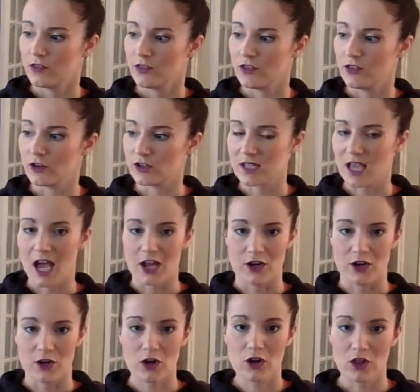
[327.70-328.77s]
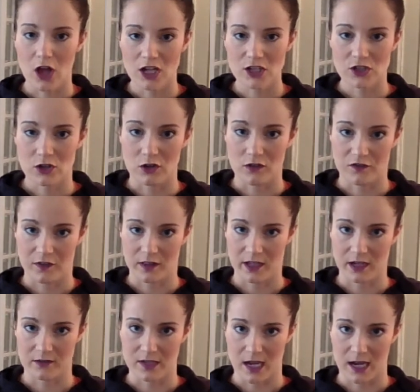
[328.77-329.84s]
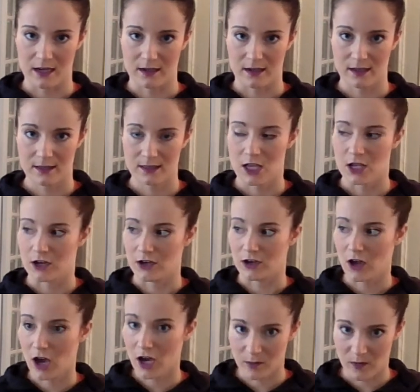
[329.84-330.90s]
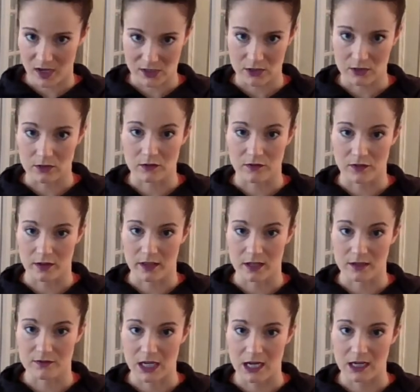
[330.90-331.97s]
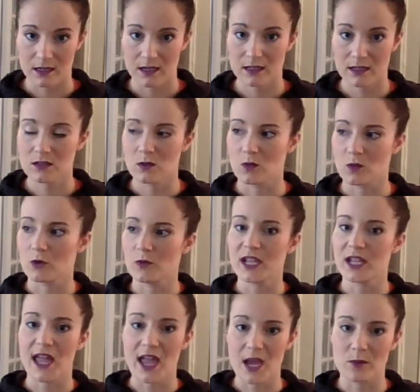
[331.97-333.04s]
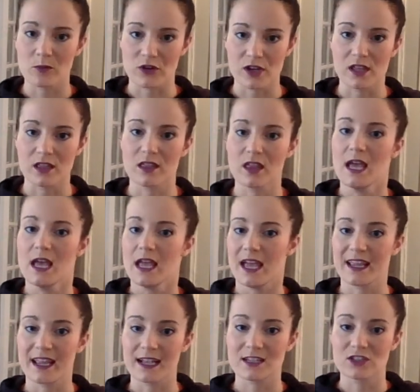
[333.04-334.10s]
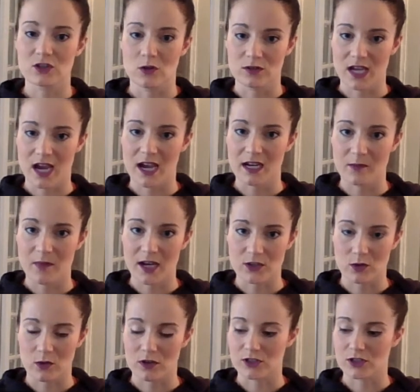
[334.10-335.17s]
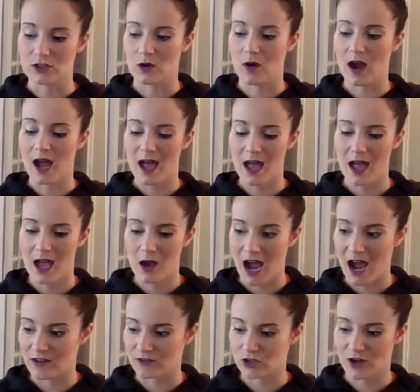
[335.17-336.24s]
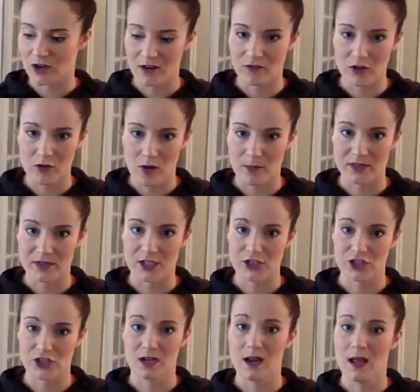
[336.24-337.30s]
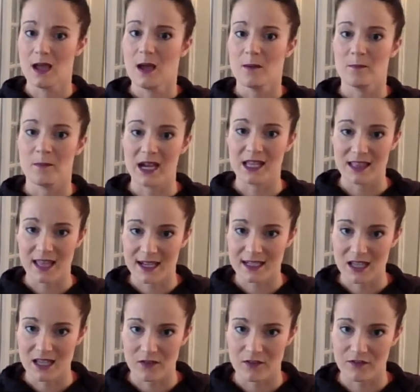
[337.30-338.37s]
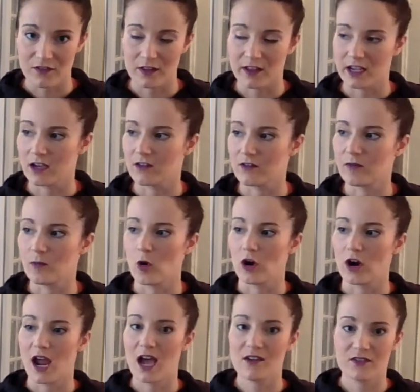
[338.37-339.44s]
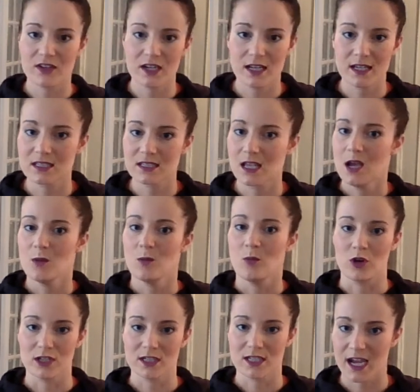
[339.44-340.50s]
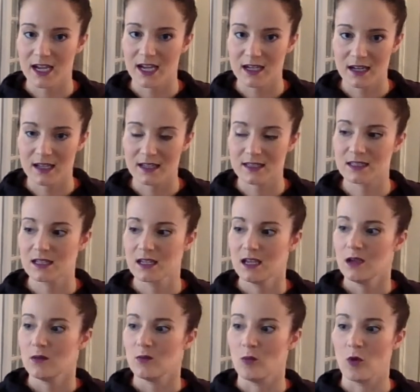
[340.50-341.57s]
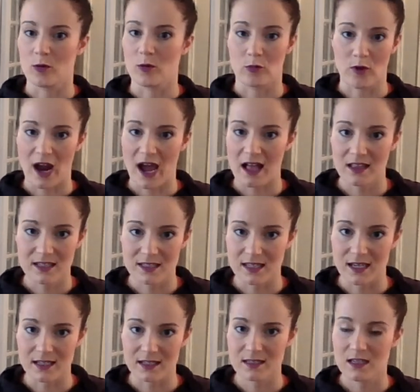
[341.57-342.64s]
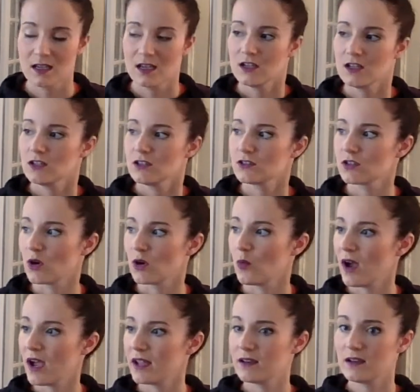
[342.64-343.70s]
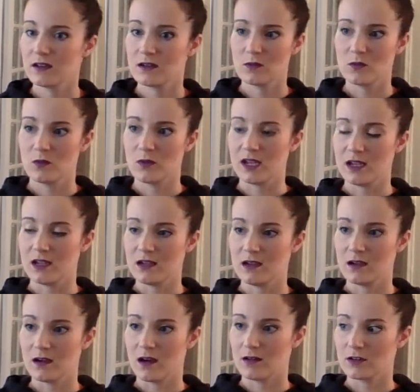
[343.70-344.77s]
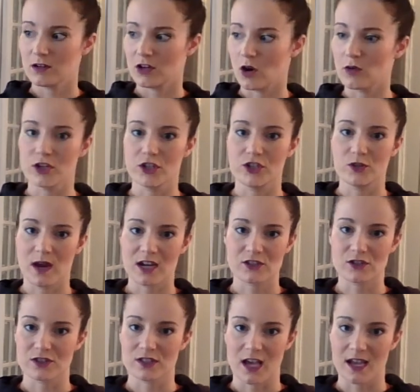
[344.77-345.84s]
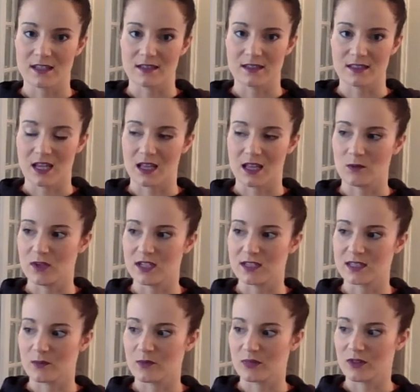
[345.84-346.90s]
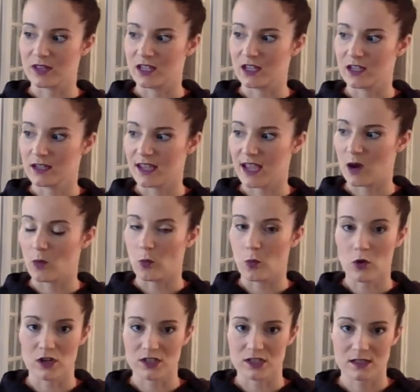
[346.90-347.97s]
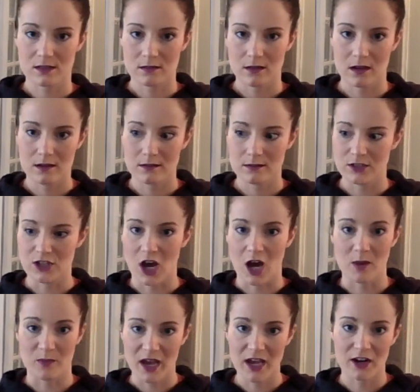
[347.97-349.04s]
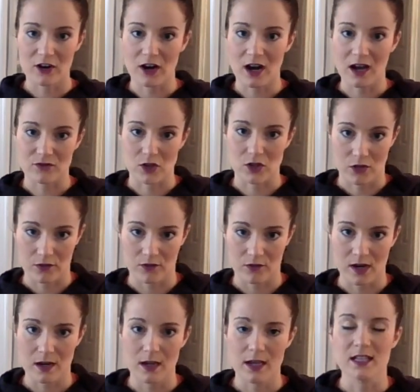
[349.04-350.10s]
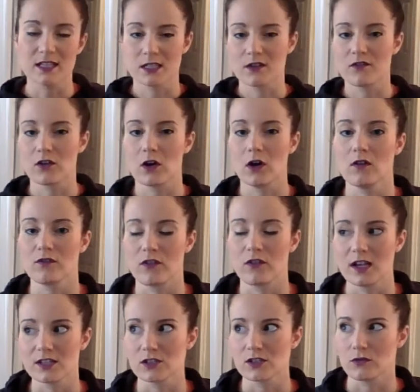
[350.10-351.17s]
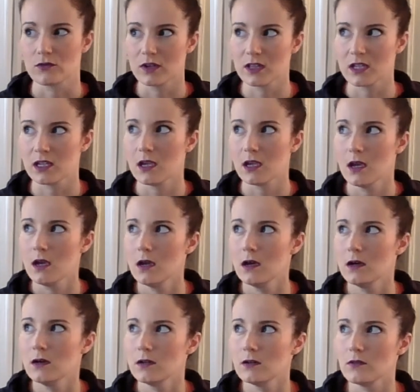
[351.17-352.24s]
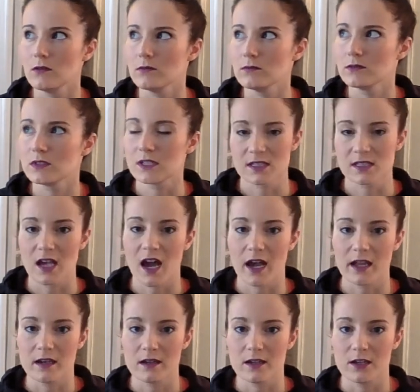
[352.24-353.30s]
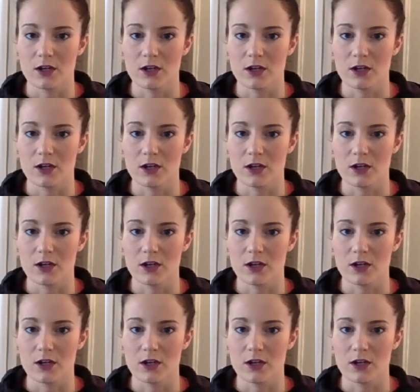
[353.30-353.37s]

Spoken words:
there's a neurological feeling of tightness, not a muscular feeling of tightness, where we can't breathe. It gets so tight in my torso. After every repetition, my legs have the feeling of more heaviness, more tightness, more paralysis. So when we go to do exercises and we simply get worse, not better after 3, it's difficult for us to really decide,